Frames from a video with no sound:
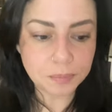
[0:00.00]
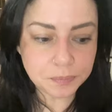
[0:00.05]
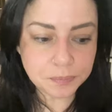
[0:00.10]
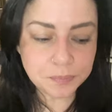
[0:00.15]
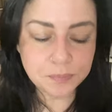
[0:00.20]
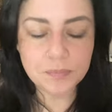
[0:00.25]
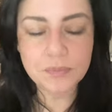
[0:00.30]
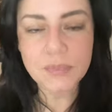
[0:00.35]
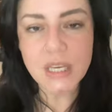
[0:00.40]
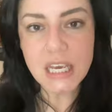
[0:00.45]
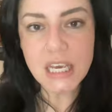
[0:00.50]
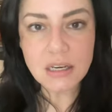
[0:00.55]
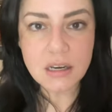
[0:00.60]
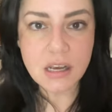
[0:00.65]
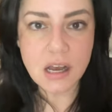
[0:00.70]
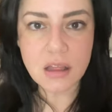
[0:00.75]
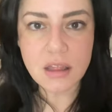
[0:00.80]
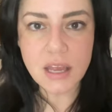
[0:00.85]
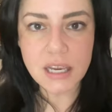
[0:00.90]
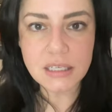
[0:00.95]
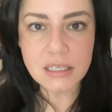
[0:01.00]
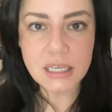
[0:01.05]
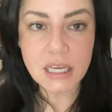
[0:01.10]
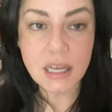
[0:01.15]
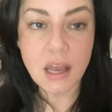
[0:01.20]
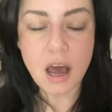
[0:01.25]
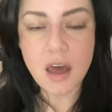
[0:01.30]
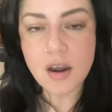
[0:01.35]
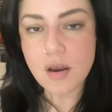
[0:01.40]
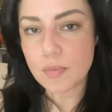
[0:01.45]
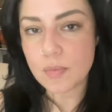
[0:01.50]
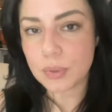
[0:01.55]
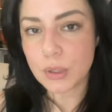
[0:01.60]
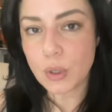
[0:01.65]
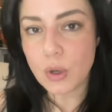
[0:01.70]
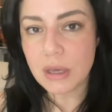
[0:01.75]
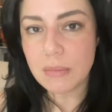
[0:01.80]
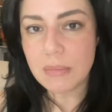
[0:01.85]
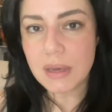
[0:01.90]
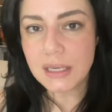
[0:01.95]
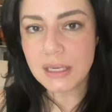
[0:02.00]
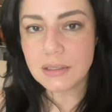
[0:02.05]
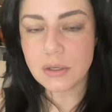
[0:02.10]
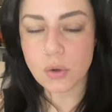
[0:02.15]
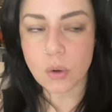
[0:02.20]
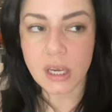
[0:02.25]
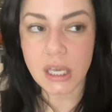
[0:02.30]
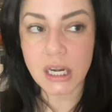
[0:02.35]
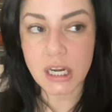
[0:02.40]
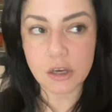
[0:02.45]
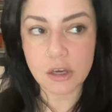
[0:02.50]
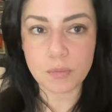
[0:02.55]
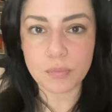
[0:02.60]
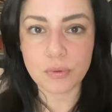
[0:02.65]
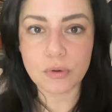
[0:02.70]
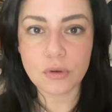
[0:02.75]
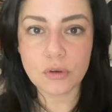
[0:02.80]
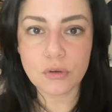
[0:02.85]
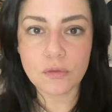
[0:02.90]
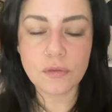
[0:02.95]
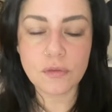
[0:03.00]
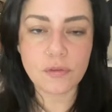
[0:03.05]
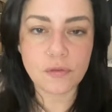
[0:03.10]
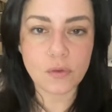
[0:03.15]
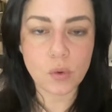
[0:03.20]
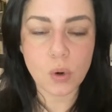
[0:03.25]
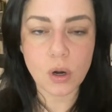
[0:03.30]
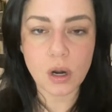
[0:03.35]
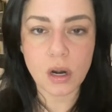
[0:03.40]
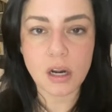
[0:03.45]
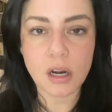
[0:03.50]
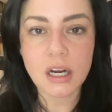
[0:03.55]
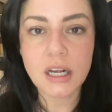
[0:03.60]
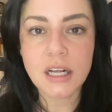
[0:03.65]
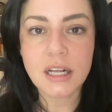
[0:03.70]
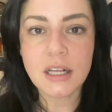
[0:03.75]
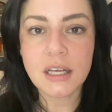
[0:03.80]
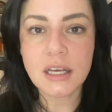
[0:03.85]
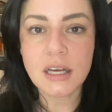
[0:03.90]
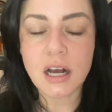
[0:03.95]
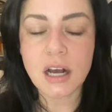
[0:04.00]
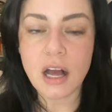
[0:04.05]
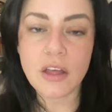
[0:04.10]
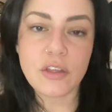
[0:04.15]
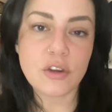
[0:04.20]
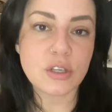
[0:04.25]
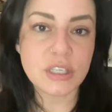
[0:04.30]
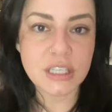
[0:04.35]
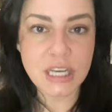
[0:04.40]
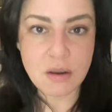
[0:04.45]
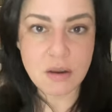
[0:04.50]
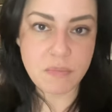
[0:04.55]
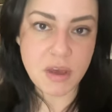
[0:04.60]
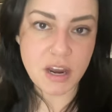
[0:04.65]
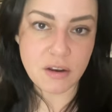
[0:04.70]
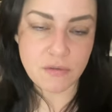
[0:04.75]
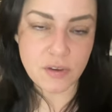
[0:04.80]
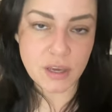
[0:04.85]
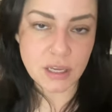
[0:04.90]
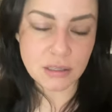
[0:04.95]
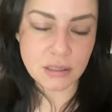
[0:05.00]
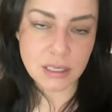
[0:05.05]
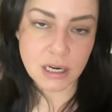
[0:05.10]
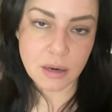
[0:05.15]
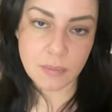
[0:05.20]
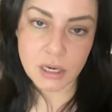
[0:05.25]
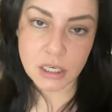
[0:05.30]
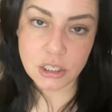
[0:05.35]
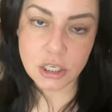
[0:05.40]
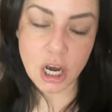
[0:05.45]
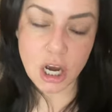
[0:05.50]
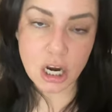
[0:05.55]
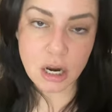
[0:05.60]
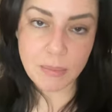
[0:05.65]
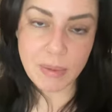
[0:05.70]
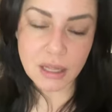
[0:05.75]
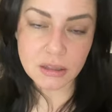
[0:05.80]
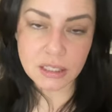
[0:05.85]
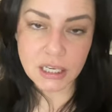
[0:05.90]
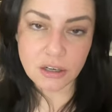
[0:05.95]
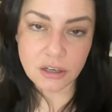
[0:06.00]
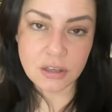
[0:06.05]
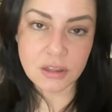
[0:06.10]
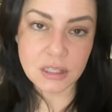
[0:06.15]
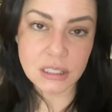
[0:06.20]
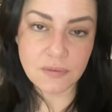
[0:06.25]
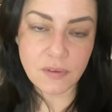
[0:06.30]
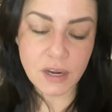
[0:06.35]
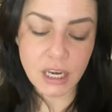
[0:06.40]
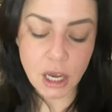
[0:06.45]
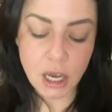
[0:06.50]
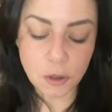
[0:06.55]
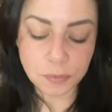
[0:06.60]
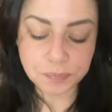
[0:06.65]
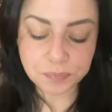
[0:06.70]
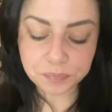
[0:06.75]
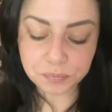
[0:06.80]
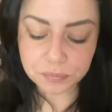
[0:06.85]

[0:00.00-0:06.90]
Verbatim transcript: in collecting unemployment or getting approved for other state benefits that I'm going to talk about later in this video.